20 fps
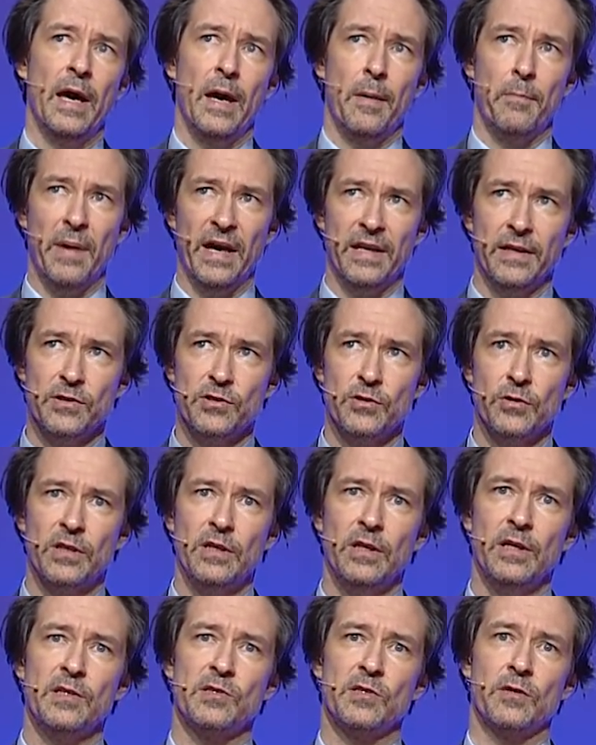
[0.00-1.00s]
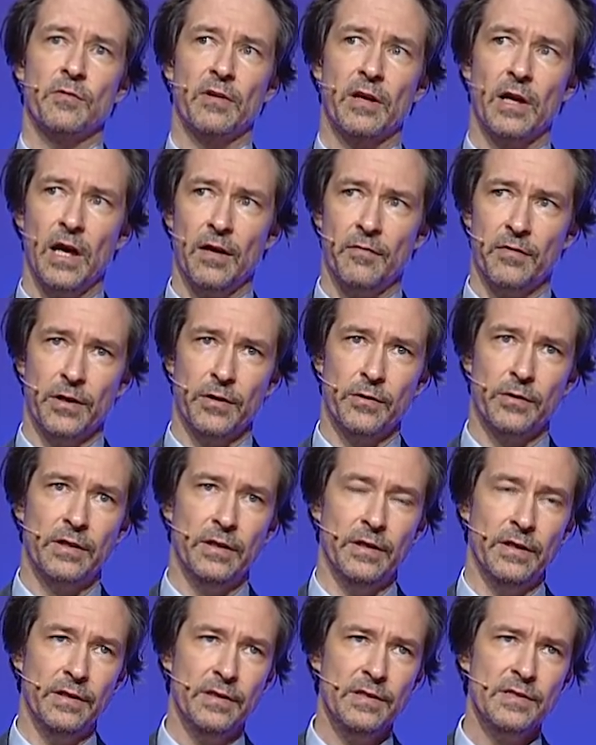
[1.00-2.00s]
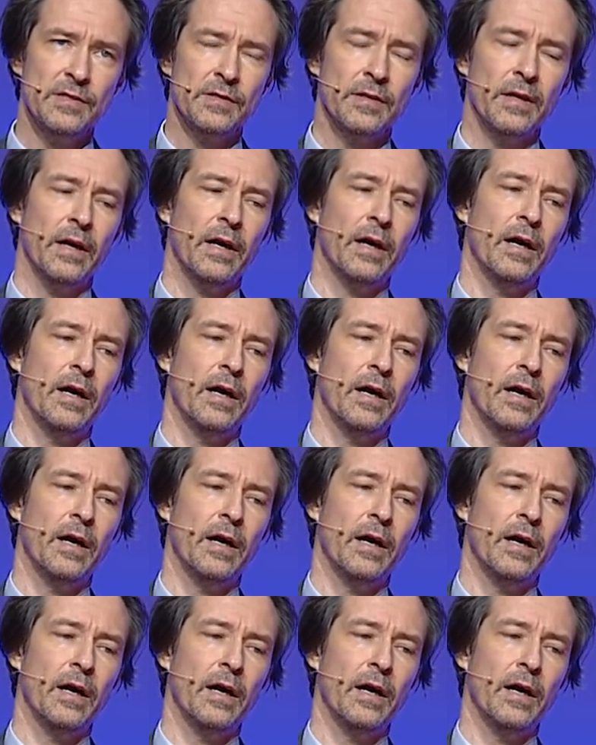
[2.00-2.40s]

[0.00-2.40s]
manage your keys and recover your keys